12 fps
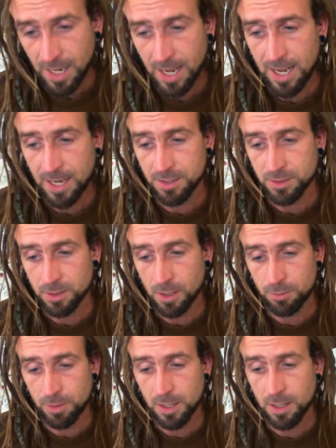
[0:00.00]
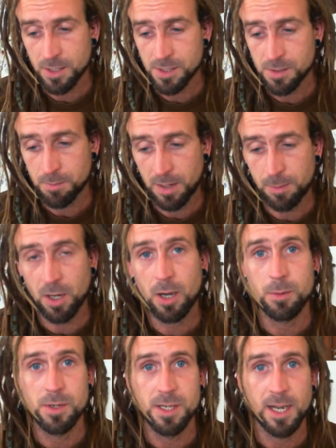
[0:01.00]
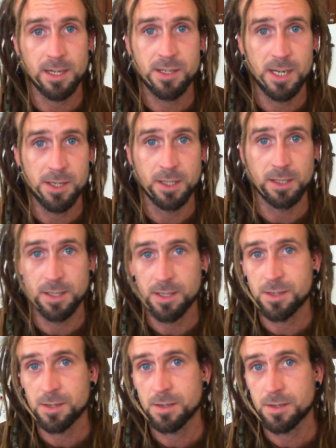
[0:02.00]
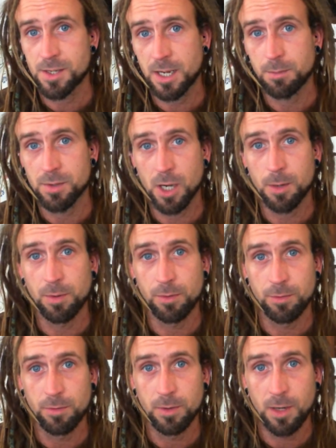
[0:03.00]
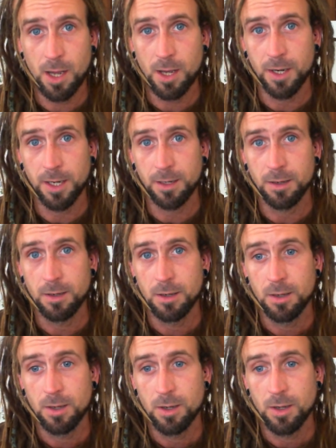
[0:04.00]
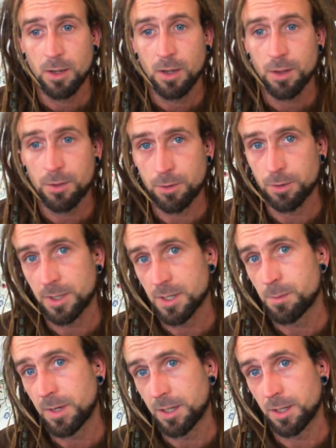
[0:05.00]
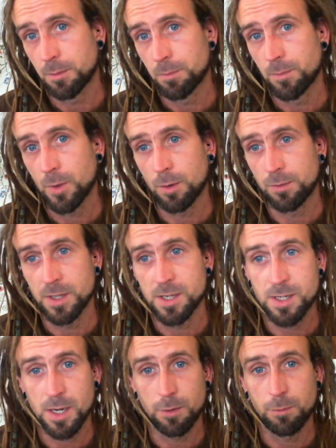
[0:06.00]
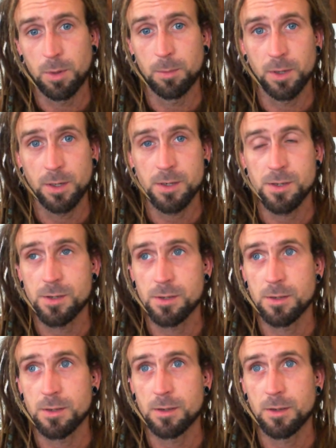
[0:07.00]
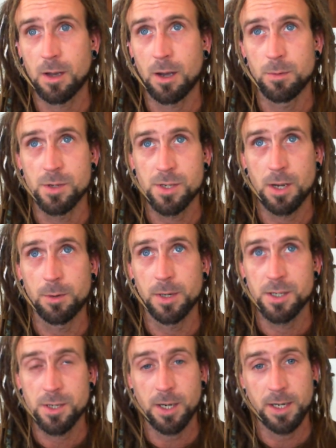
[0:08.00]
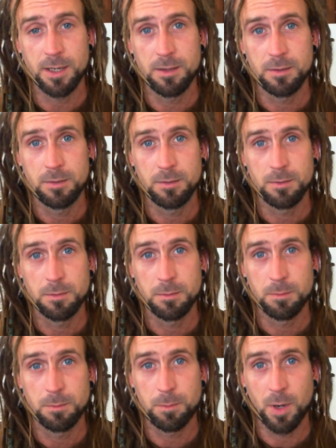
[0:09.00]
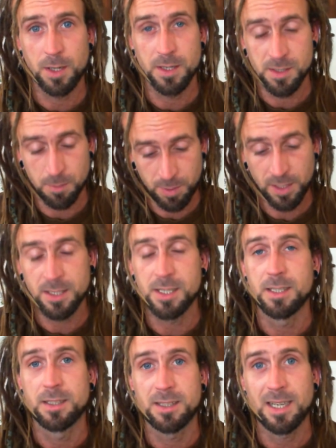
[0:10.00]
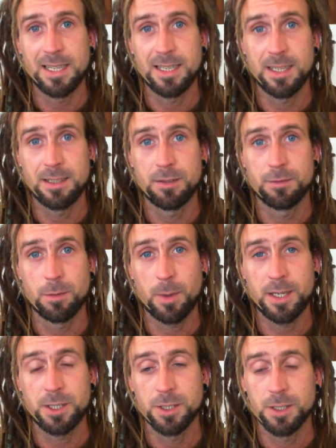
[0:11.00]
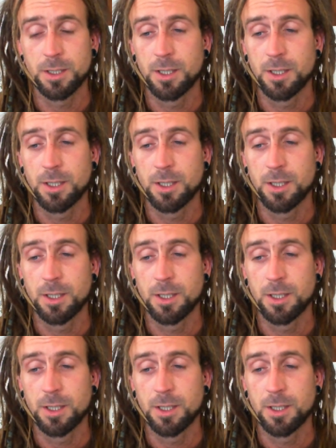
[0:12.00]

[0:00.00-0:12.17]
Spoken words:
And I realised maybe I was accessing this same type of learning through this medium of this stuff, but because I was so excited by this ability to take in information,